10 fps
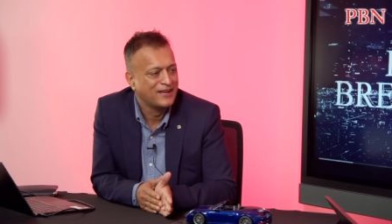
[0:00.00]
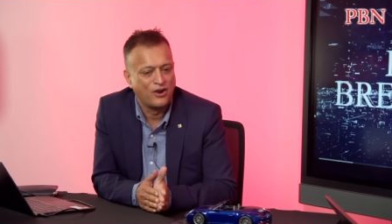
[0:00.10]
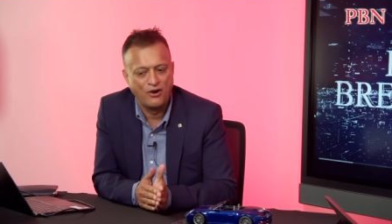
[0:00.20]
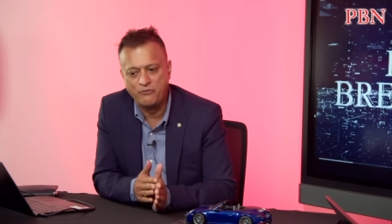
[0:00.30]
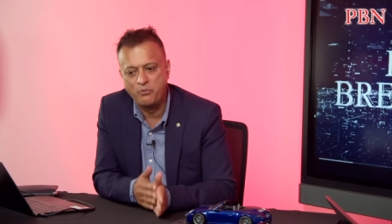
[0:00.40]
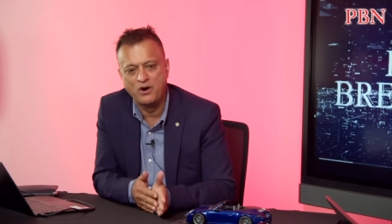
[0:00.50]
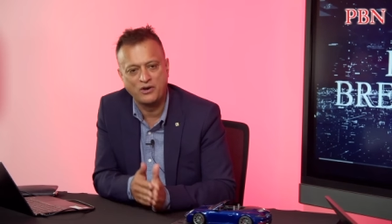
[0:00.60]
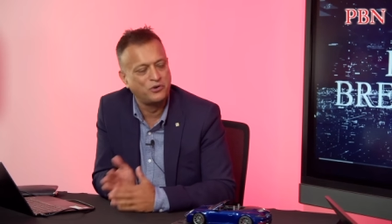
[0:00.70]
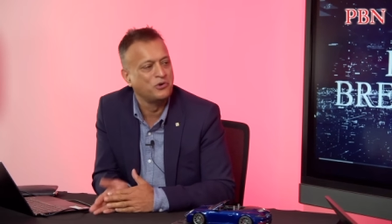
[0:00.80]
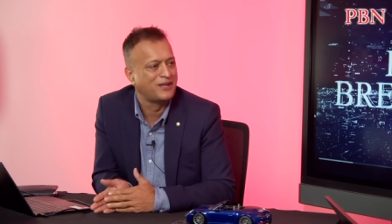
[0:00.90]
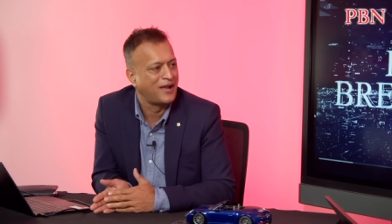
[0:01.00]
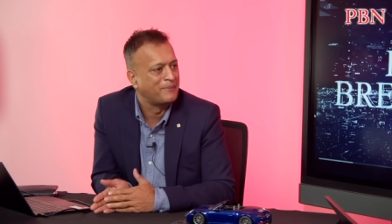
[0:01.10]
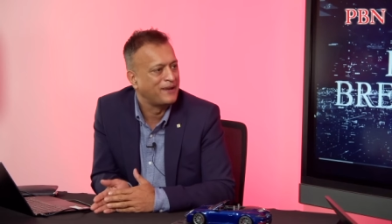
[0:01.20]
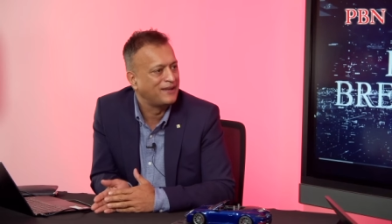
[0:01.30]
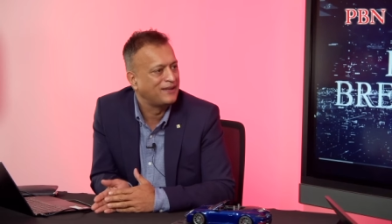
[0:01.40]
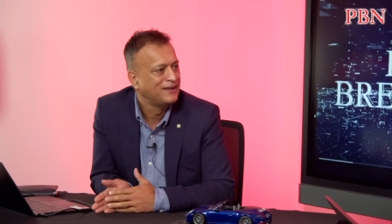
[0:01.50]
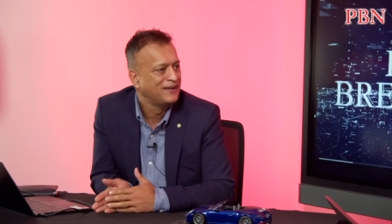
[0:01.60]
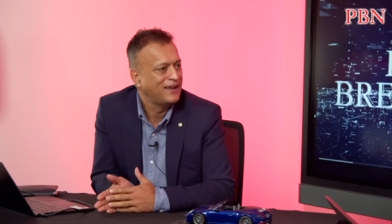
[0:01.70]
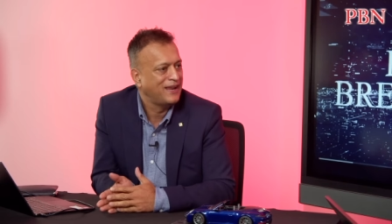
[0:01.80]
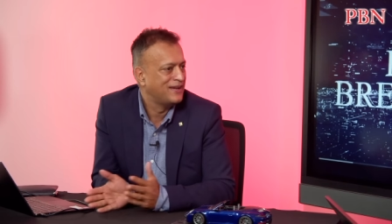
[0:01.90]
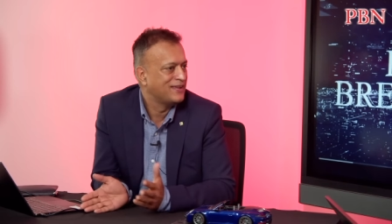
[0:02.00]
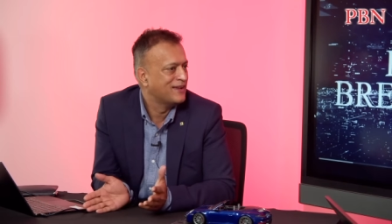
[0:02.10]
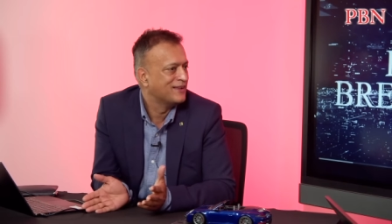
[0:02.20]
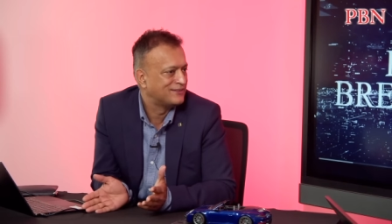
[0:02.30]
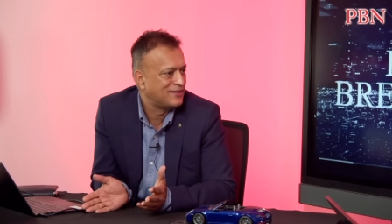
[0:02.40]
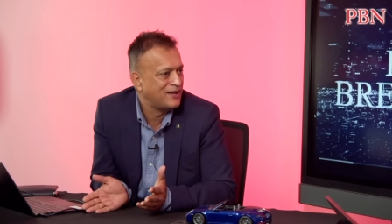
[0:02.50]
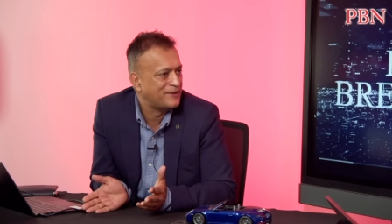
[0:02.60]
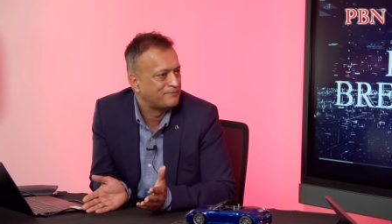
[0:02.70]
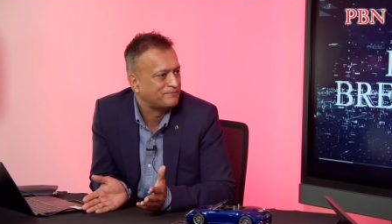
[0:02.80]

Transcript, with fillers: of what could come in in a year's time?